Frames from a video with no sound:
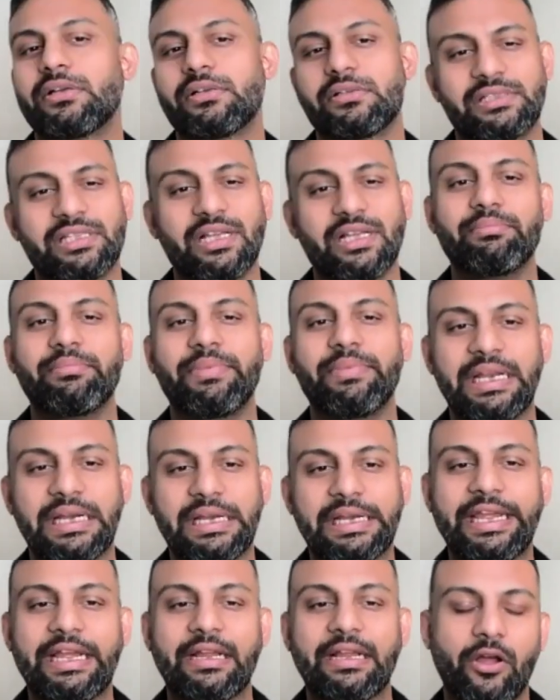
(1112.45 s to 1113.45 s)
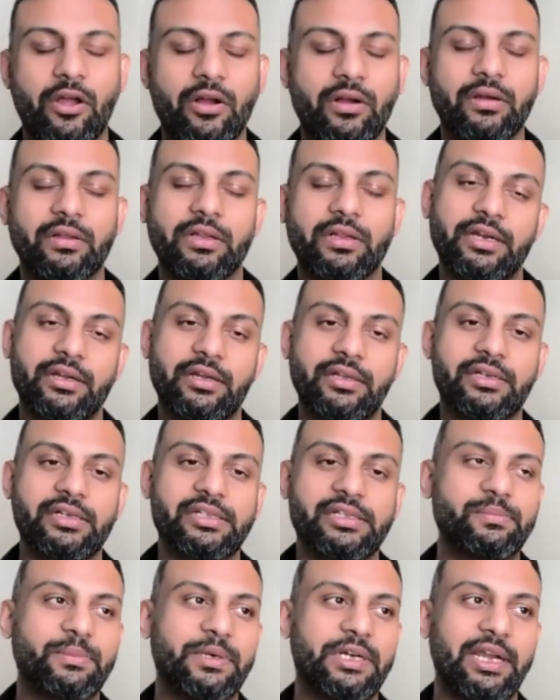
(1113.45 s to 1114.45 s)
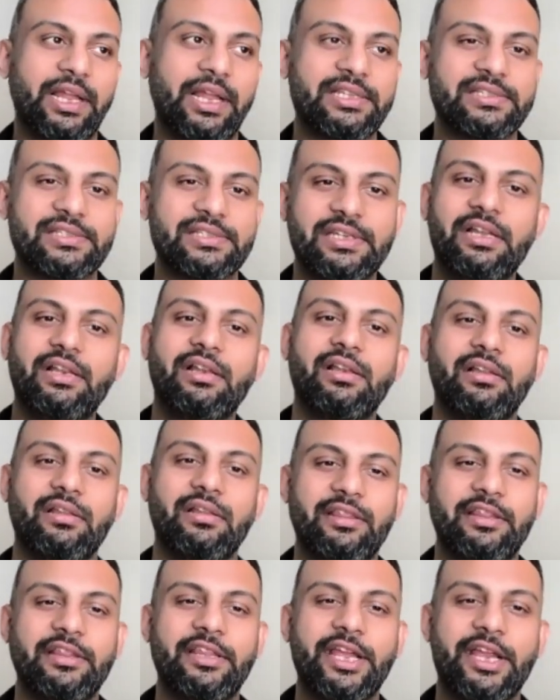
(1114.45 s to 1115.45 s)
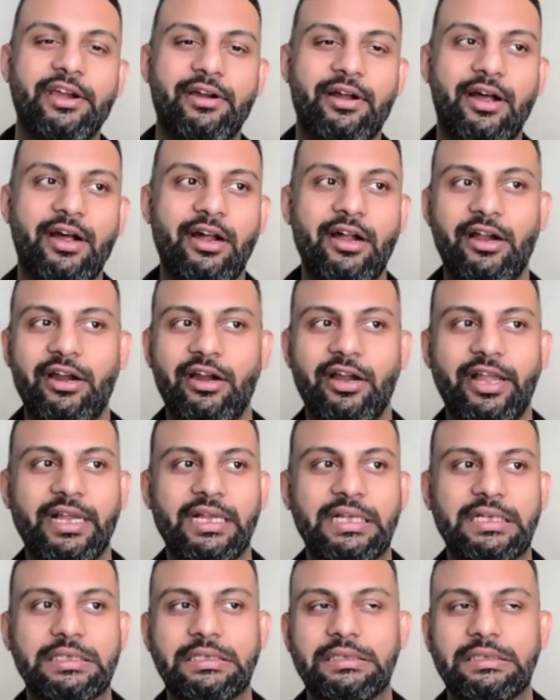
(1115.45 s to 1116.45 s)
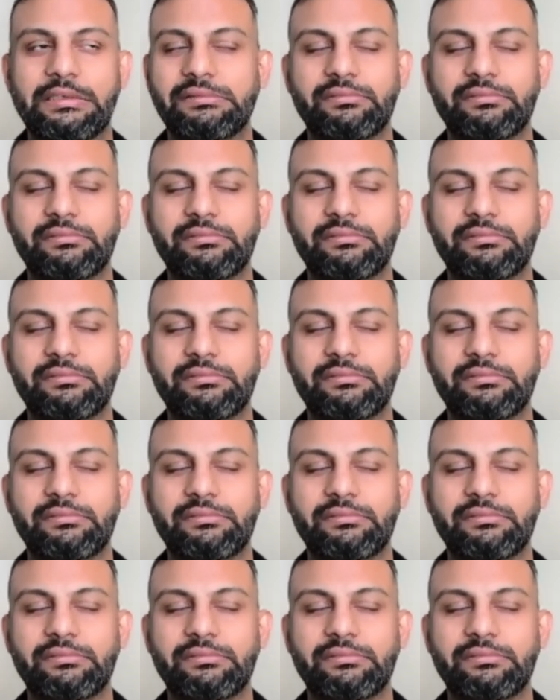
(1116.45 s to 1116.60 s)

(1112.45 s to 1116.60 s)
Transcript: Some may take longer than others, but like still there are like